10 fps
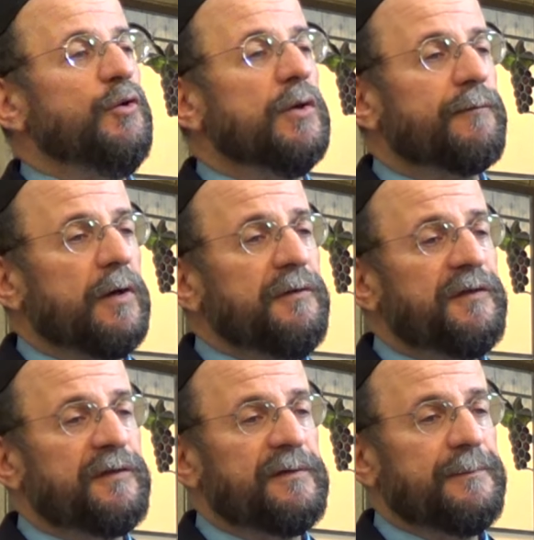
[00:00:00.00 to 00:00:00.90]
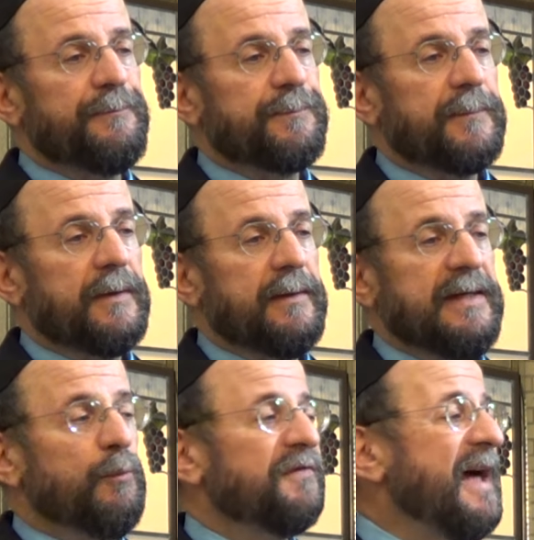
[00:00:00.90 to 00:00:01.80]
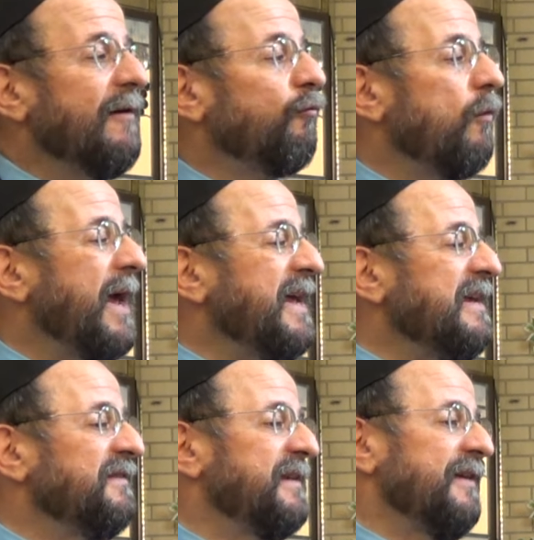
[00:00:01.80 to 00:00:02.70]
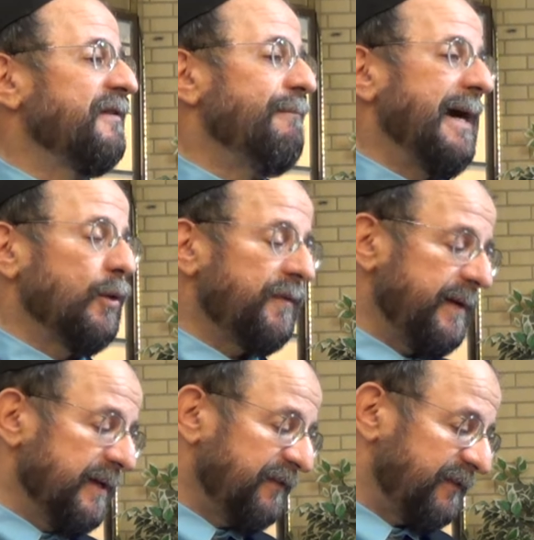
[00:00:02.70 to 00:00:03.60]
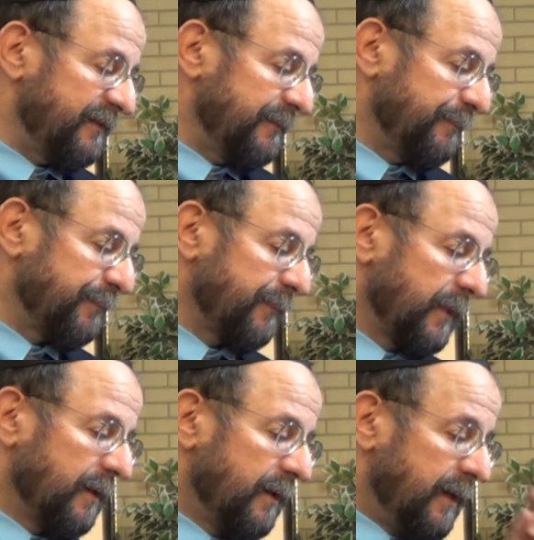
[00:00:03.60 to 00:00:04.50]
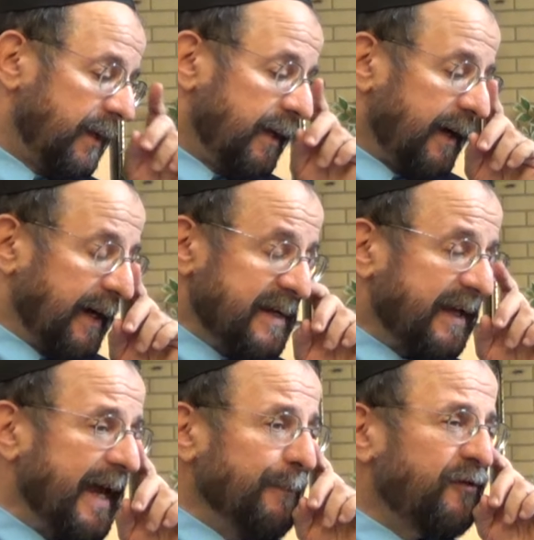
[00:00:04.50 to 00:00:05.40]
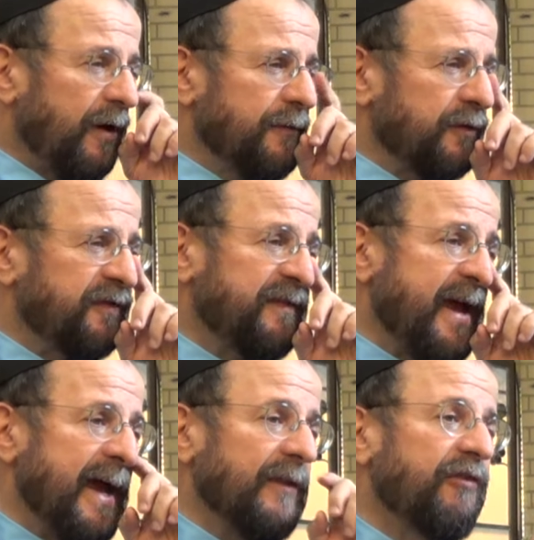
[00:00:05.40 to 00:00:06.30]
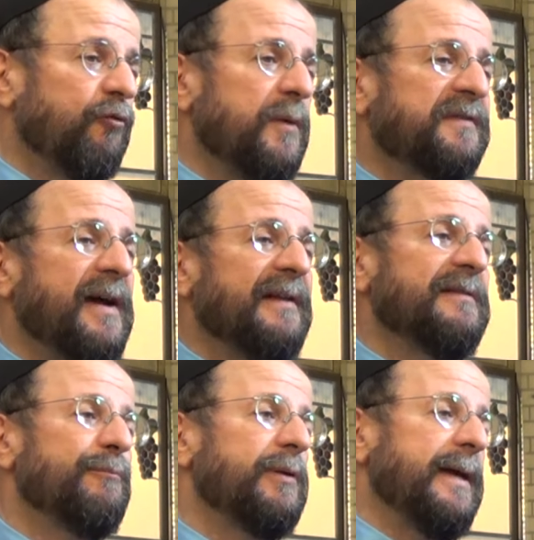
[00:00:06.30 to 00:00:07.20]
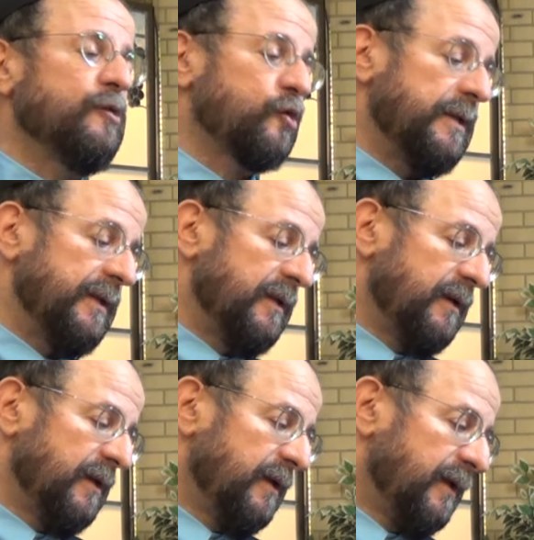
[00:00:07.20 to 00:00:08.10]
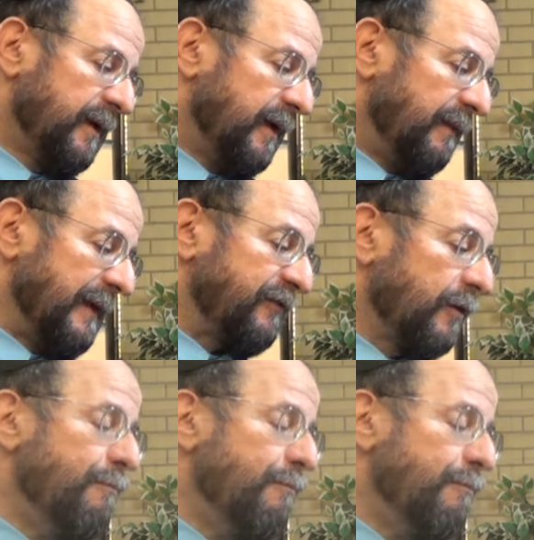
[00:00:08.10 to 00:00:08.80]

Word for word: universe. He was not raised as a monotheist. And he came to understand through his contemplation that there